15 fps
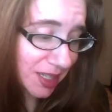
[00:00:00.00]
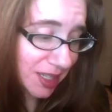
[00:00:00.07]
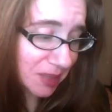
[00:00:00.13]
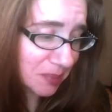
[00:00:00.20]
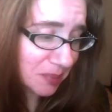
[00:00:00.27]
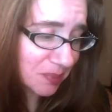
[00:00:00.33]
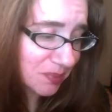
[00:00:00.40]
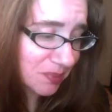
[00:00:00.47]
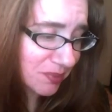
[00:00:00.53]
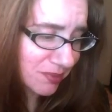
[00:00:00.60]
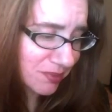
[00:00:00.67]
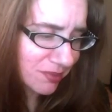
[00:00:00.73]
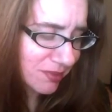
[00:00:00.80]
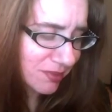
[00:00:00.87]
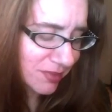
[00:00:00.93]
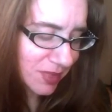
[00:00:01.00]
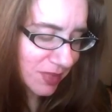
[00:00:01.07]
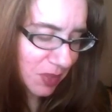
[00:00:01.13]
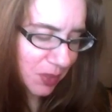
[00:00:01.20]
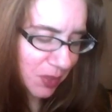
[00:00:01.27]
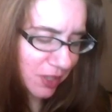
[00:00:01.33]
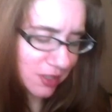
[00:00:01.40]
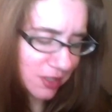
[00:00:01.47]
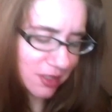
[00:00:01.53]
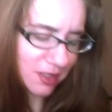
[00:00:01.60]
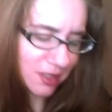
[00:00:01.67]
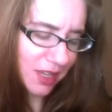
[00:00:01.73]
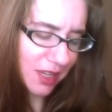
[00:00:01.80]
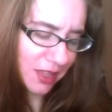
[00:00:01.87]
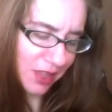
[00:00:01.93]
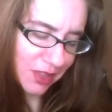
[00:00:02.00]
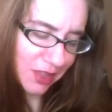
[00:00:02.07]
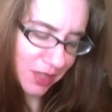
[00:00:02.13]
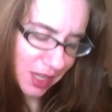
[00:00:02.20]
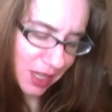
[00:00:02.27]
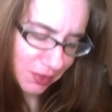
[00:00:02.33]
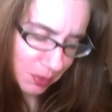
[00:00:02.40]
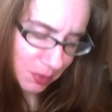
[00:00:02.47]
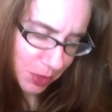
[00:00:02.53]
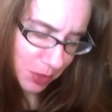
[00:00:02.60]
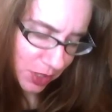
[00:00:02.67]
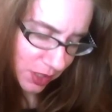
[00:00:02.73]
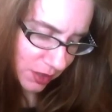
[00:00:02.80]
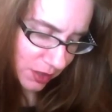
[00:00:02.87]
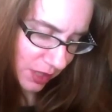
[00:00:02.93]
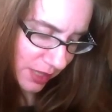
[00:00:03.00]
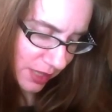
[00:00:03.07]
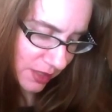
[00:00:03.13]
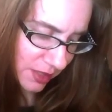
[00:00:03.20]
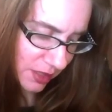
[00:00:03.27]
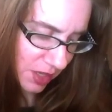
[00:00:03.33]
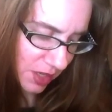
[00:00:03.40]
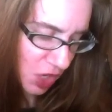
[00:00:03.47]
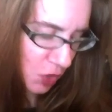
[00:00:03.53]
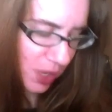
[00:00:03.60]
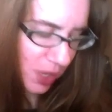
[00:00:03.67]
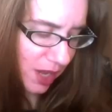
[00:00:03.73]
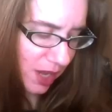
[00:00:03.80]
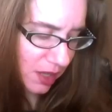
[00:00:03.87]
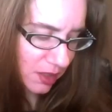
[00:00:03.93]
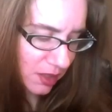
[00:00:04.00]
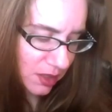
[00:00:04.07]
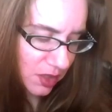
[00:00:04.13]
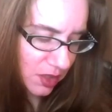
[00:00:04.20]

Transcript: Where is it? I think I even put it in the lesson. Oh yeah.